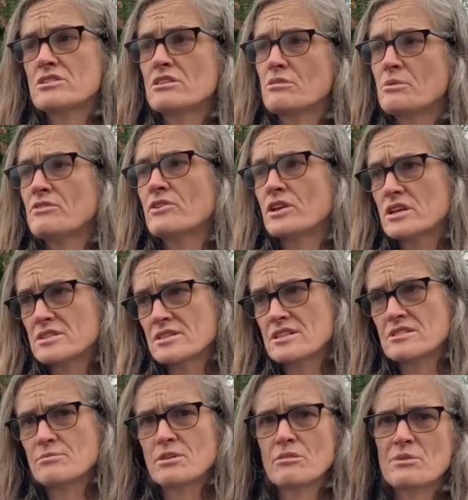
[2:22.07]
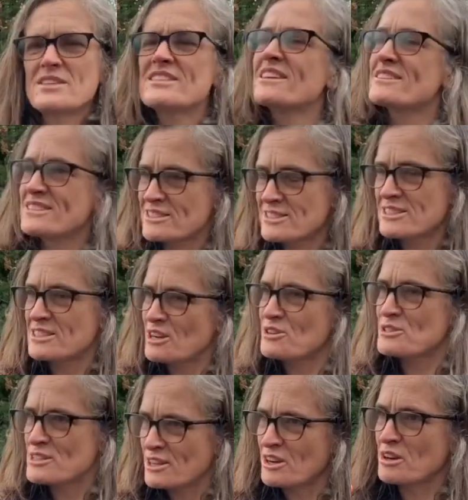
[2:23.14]
So it'll be fully accessible. There'll be a set of
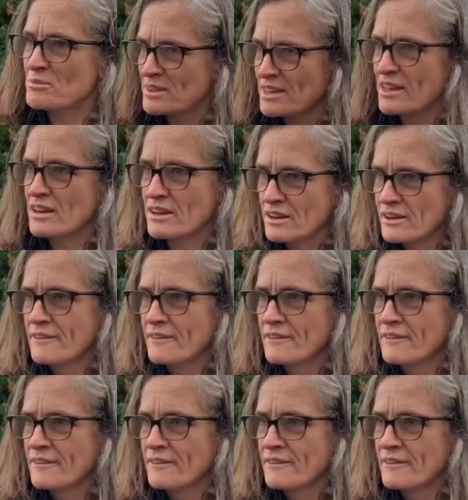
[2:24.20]
stairs there, but then